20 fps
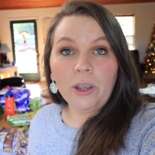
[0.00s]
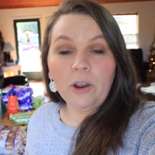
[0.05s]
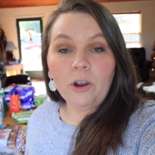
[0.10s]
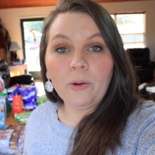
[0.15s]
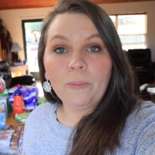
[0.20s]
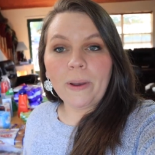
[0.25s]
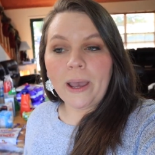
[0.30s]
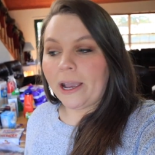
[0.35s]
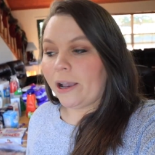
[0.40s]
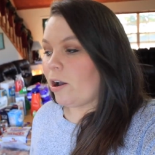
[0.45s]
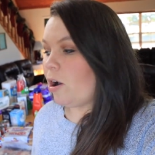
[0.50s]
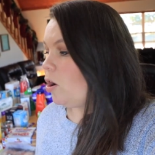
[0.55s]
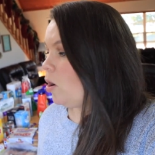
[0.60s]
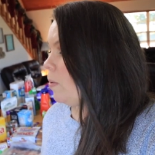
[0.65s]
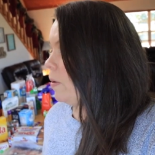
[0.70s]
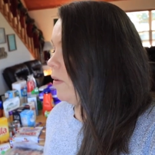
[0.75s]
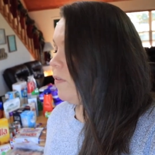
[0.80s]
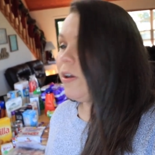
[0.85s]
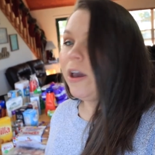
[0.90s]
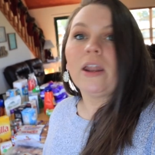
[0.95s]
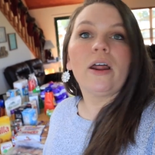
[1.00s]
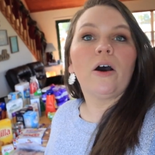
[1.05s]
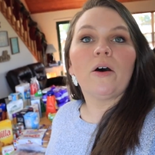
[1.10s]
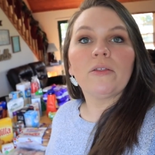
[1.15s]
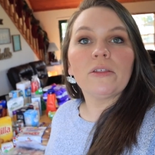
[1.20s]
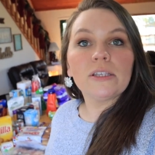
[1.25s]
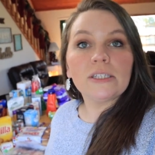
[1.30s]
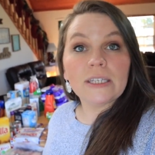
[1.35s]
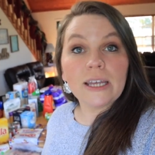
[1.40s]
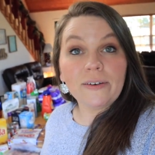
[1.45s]
We are back home. I've got
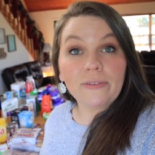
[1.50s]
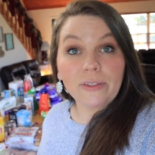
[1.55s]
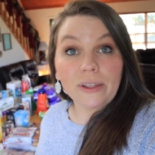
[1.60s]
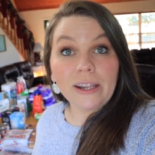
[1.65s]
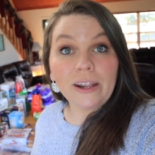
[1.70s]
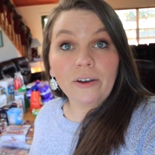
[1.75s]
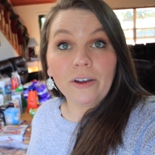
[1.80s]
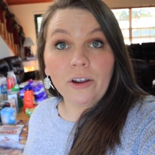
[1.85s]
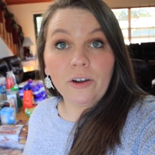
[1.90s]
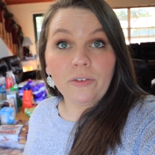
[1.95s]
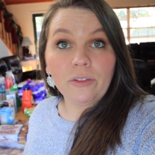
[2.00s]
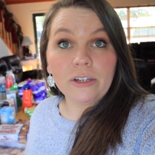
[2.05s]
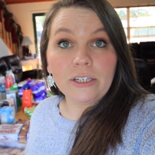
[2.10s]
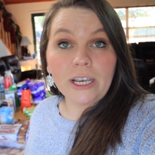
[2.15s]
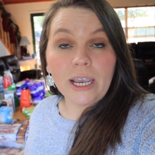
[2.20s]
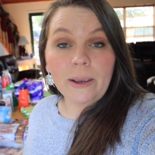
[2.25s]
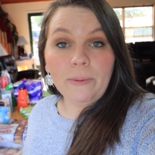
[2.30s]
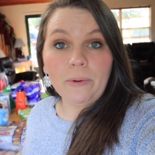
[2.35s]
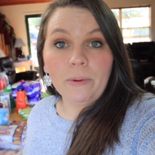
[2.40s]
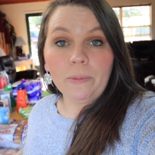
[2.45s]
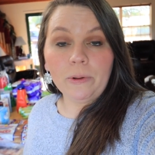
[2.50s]
all the stuff laid out here on the table.